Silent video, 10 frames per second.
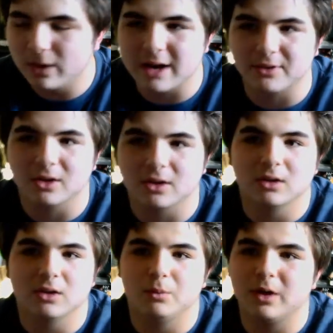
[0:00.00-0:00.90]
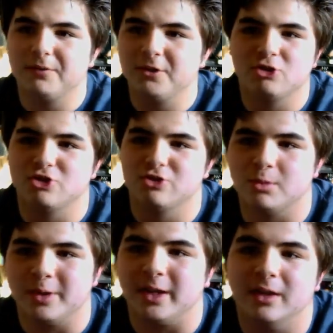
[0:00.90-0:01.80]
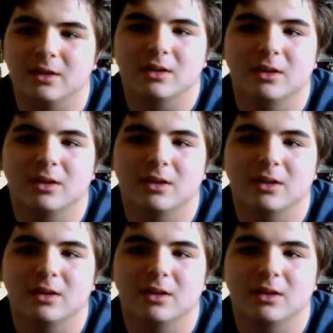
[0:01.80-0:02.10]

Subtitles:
whatever you choose to be.